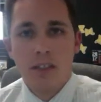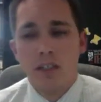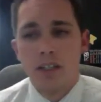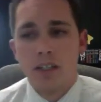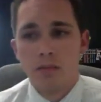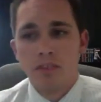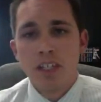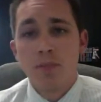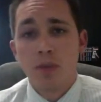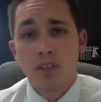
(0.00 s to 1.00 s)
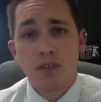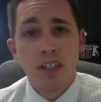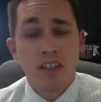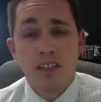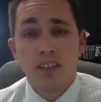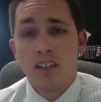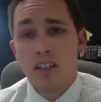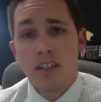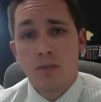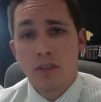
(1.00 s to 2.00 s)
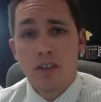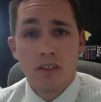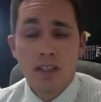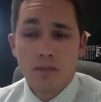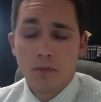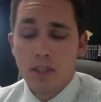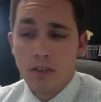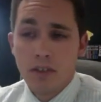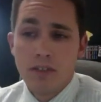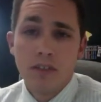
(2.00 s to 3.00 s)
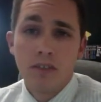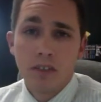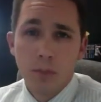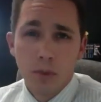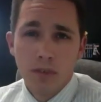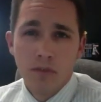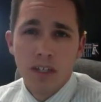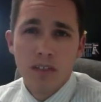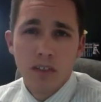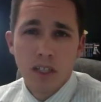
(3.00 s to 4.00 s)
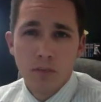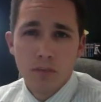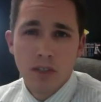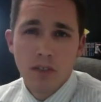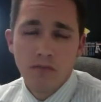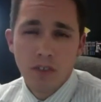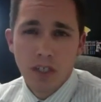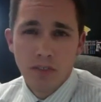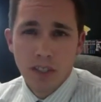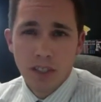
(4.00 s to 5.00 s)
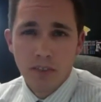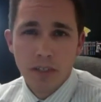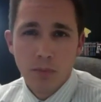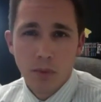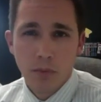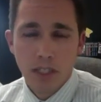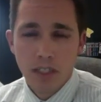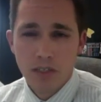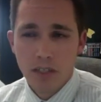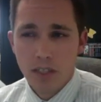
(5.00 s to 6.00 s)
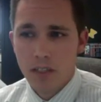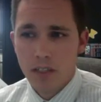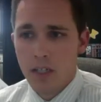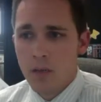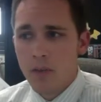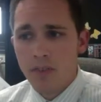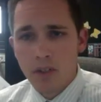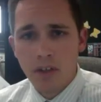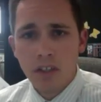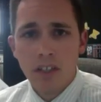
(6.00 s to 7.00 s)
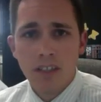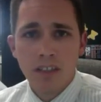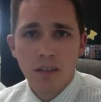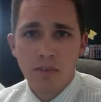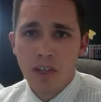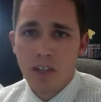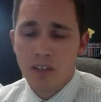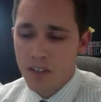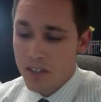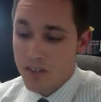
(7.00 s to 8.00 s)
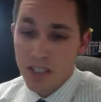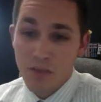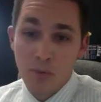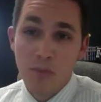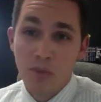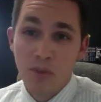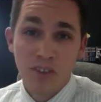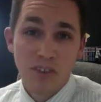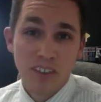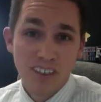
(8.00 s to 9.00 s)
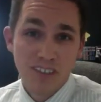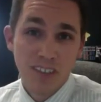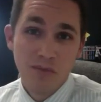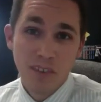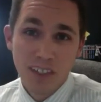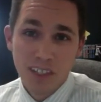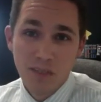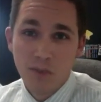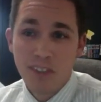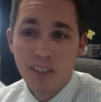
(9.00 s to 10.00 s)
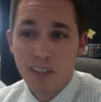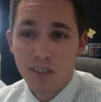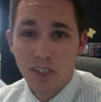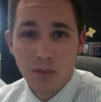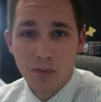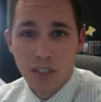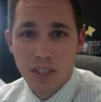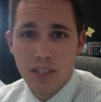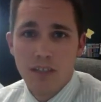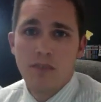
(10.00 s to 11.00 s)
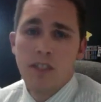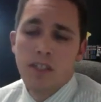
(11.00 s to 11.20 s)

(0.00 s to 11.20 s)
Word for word: Um, Facebook's great to connect with connect with current students, but we have less alums that are involved on the Facebook page side. But if you go on LinkedIn, we've got a, you can see what people are doing, you know, find out what kind of jobs they have.